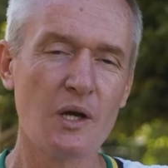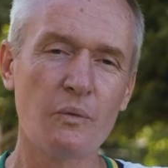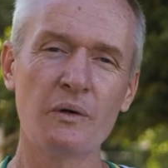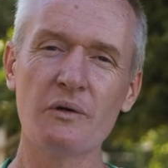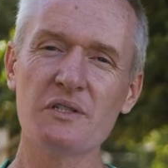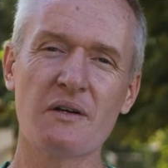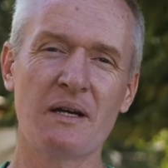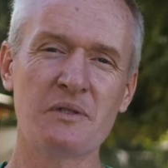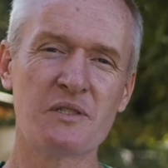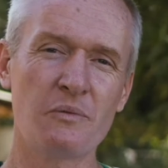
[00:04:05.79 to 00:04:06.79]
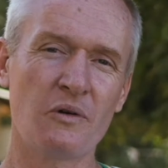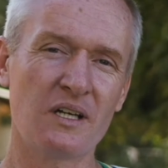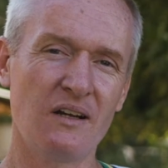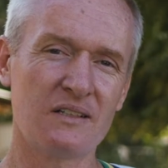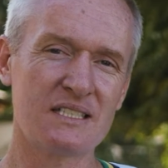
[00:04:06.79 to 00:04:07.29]
We were also able to
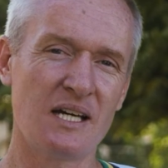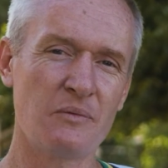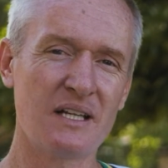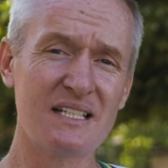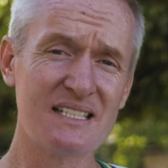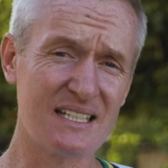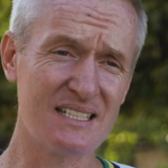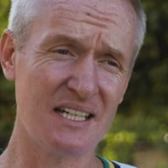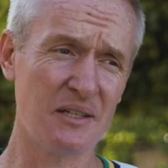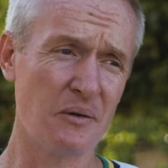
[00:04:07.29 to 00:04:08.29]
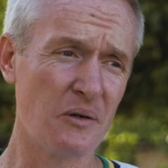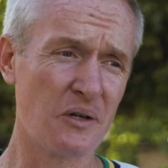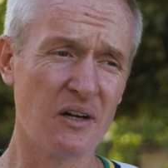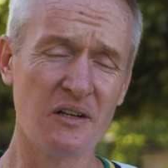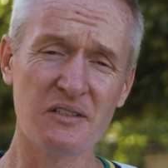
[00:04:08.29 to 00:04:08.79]
walk alongside one of the
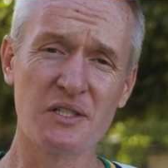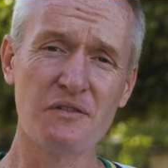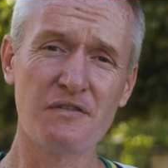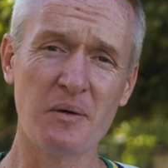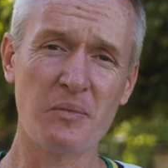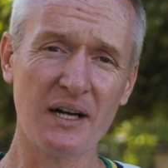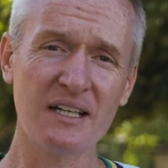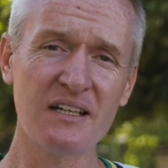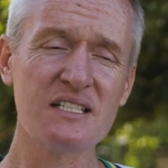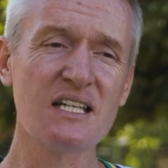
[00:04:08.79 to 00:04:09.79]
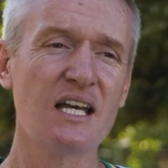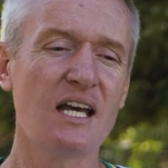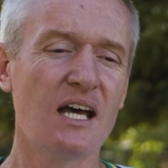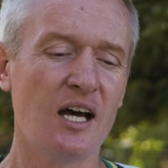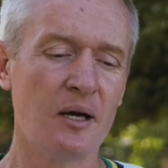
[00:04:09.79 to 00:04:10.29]
16-year-old girls who fell pregnant,
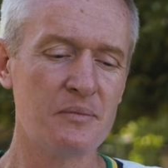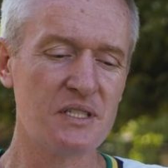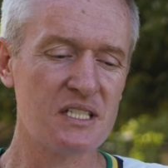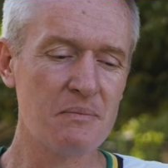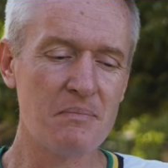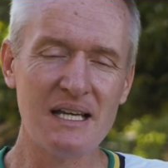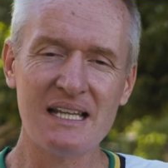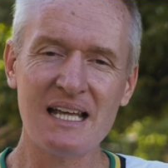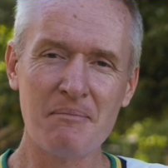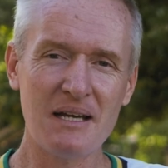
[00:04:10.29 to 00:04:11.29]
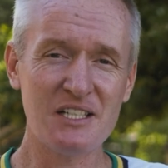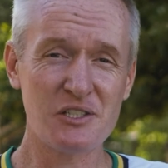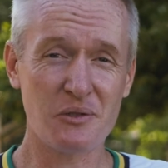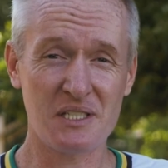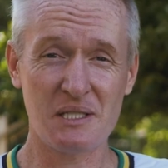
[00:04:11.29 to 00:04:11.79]
just to be there, making
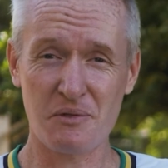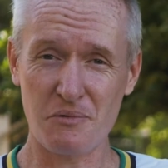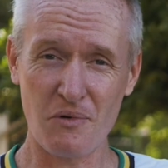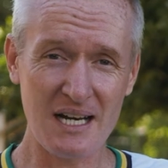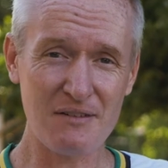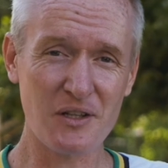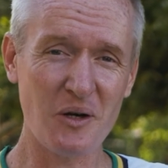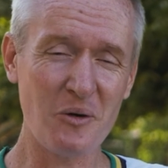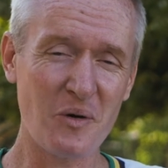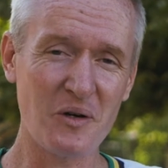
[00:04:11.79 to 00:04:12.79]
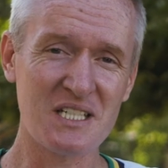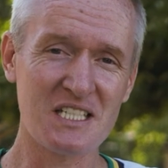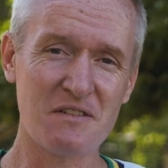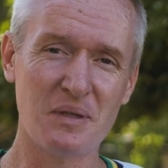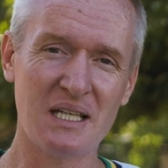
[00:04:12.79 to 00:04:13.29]
sure that she was ready for the whole
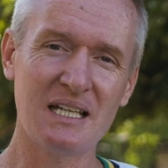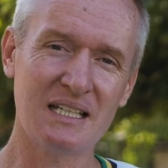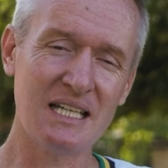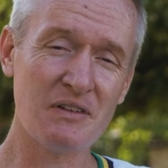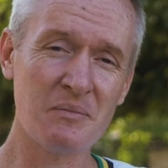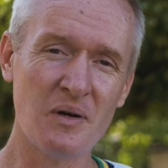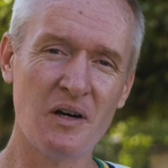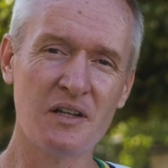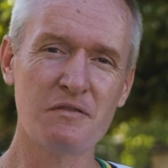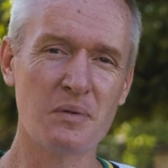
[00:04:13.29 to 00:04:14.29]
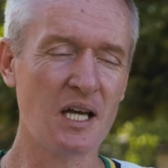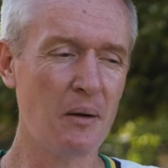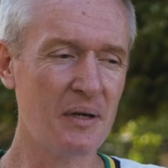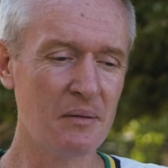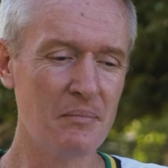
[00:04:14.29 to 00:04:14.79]
process of giving birth, of
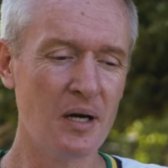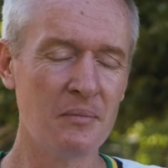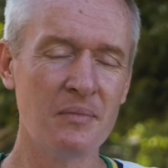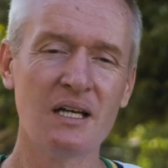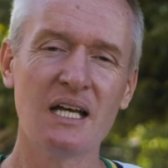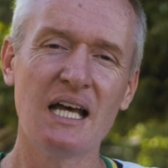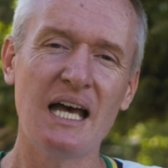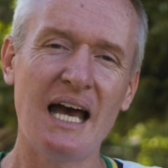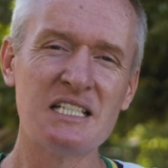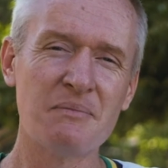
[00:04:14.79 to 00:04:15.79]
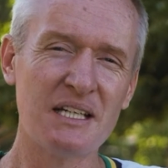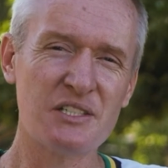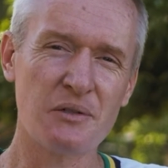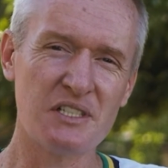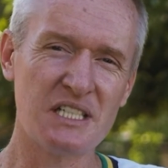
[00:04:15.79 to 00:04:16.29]
becoming a mum, and to make
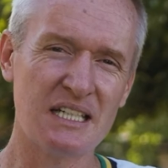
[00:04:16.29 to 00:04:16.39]
sure that she